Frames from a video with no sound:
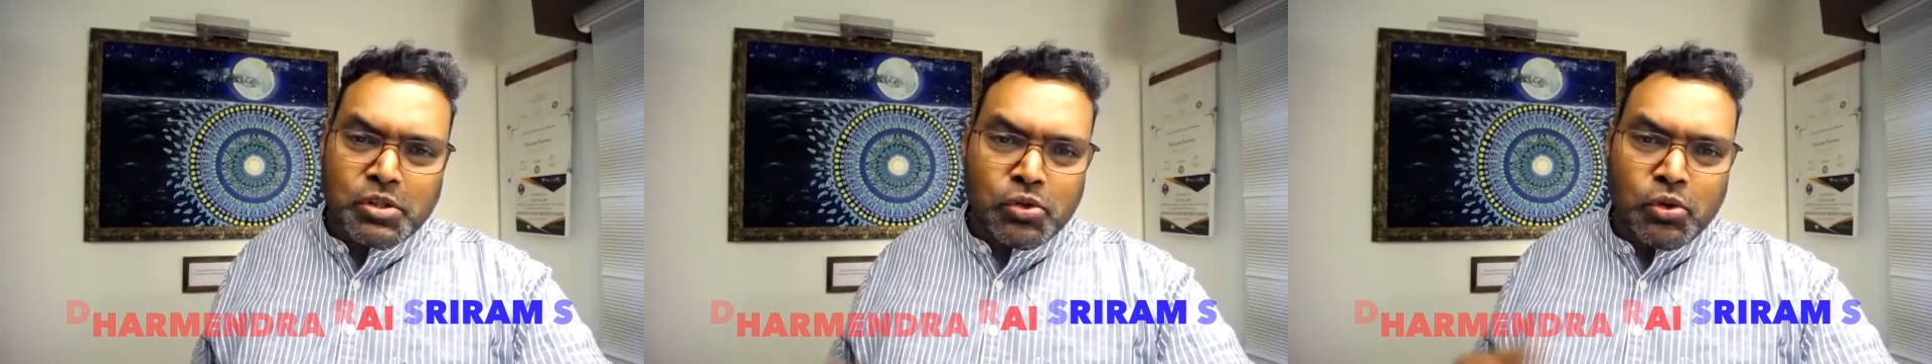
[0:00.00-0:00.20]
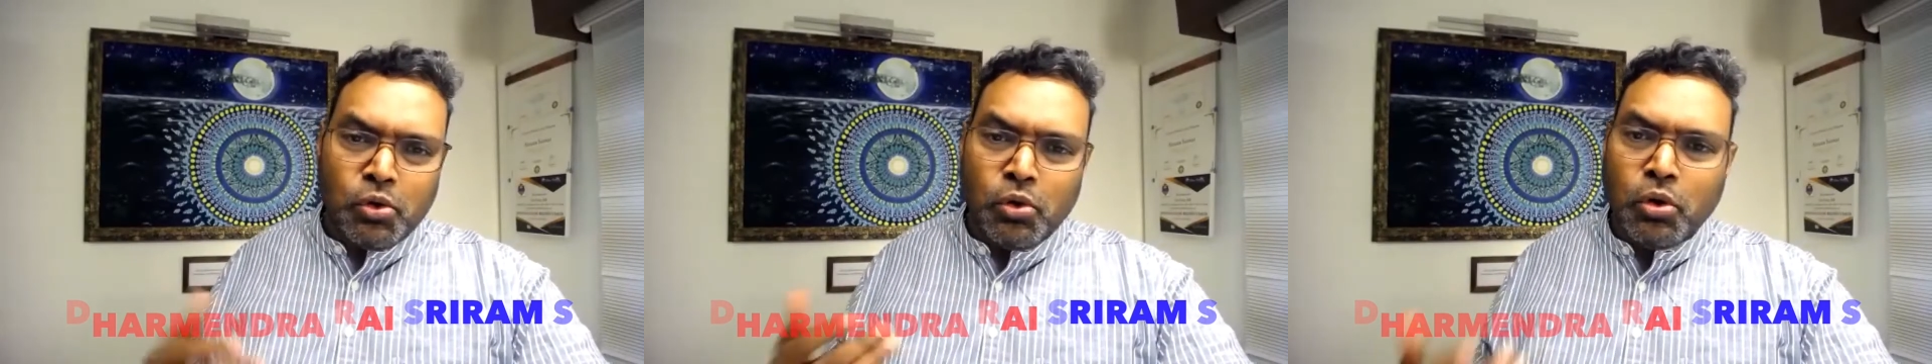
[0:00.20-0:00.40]

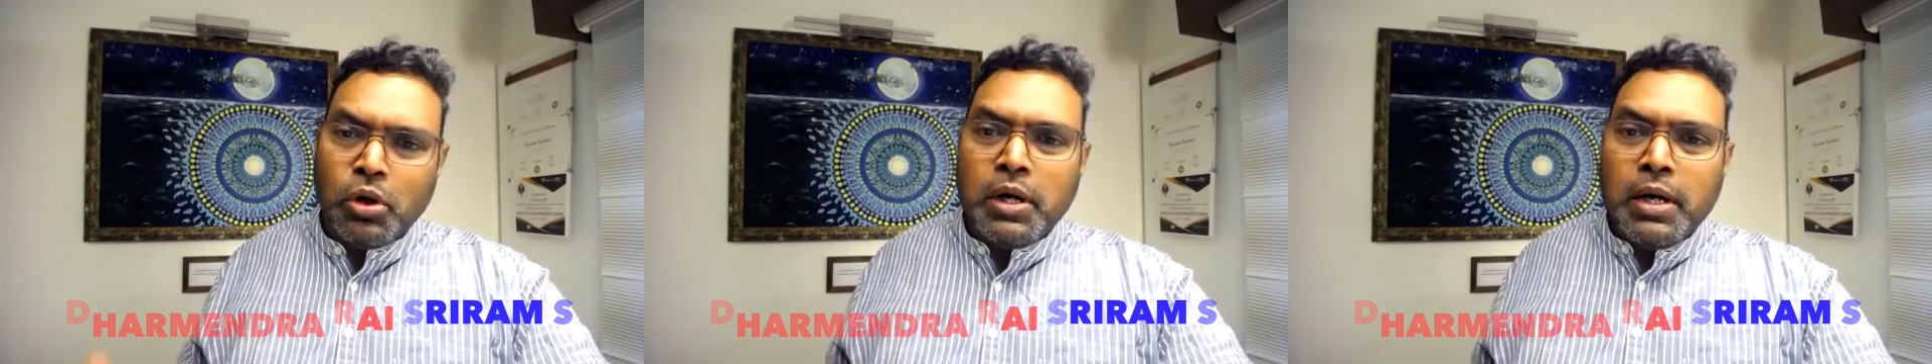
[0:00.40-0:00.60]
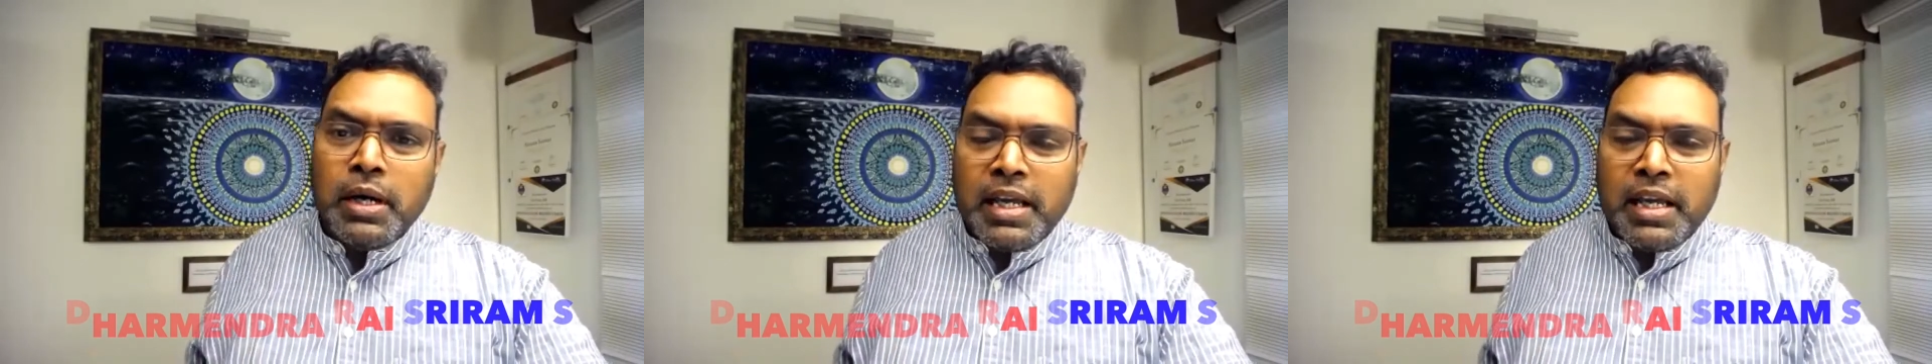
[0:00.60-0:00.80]
So
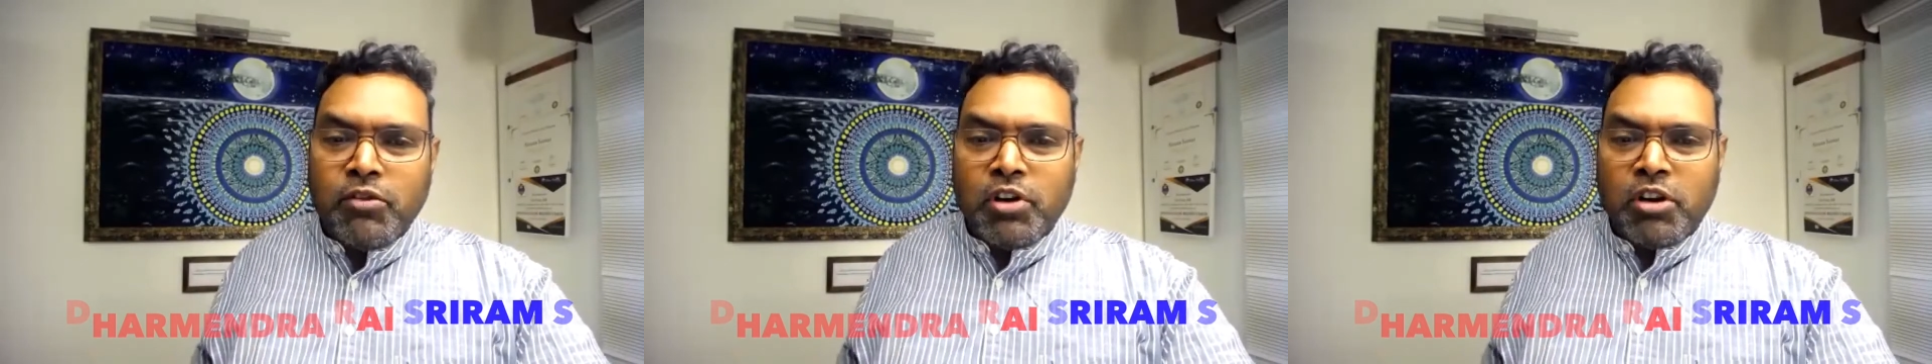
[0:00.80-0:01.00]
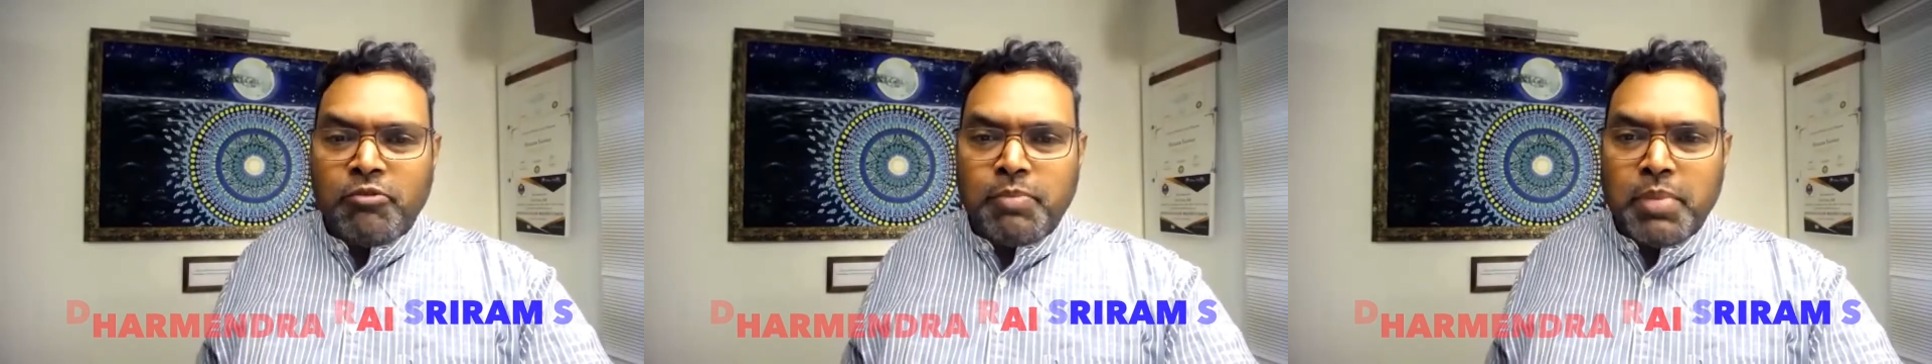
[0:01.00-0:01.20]
even
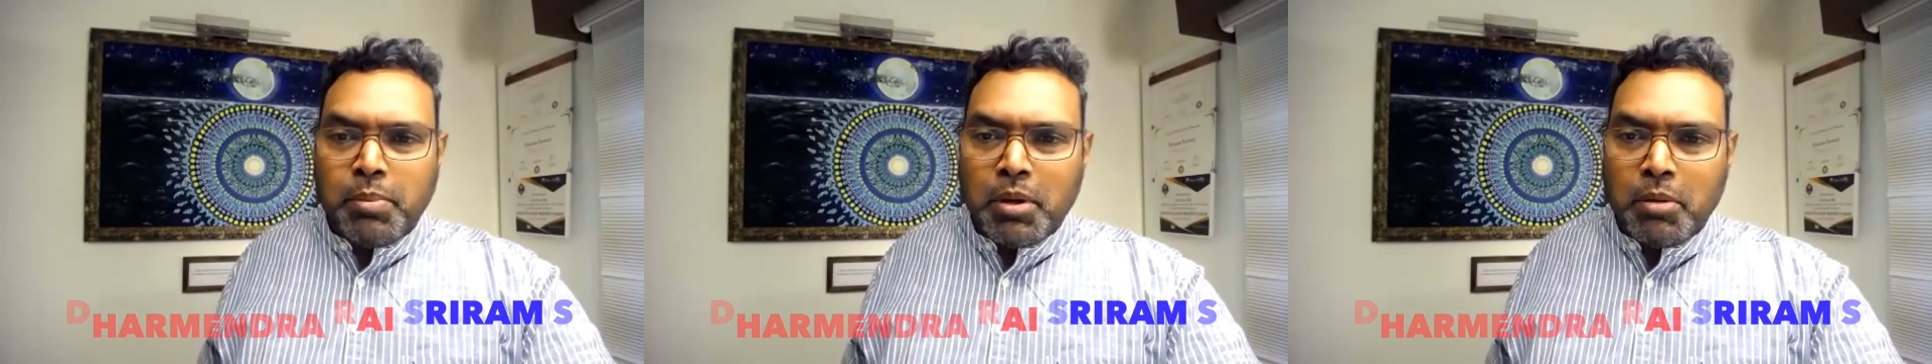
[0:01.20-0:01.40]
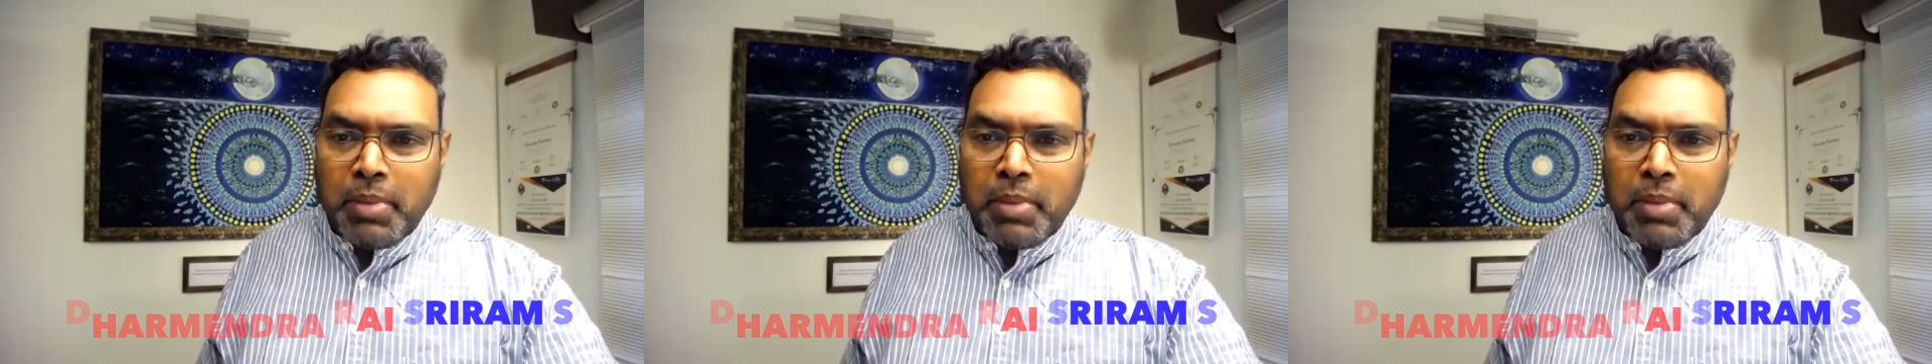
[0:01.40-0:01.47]
if people